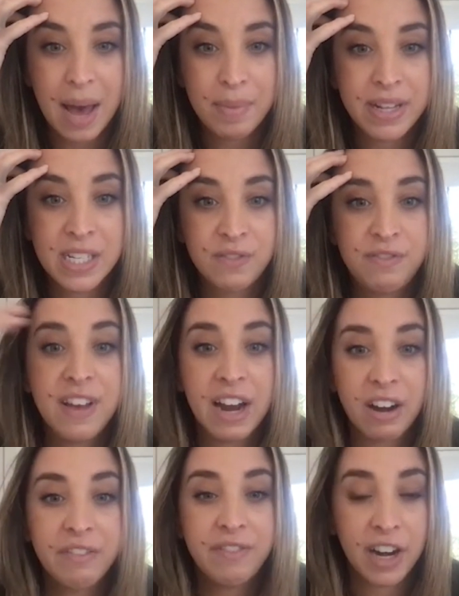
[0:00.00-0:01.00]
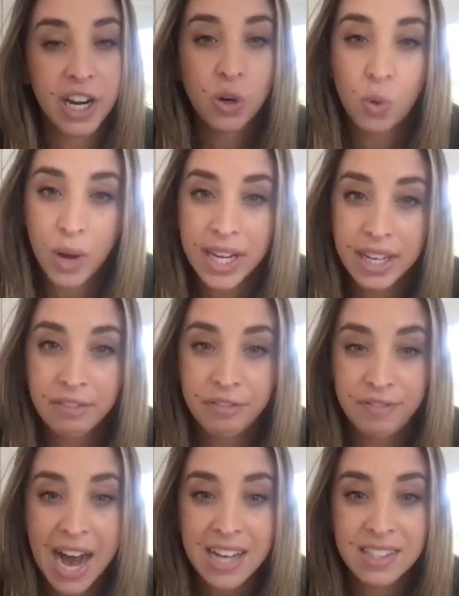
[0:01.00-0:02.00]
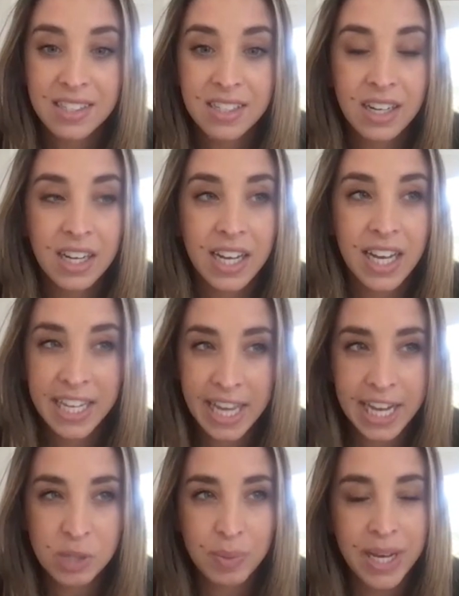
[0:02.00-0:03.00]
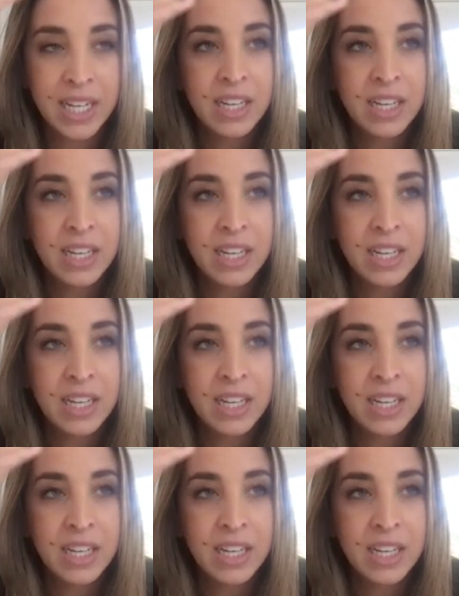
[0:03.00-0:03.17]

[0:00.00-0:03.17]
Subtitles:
and it's very, very quick and fast engagement.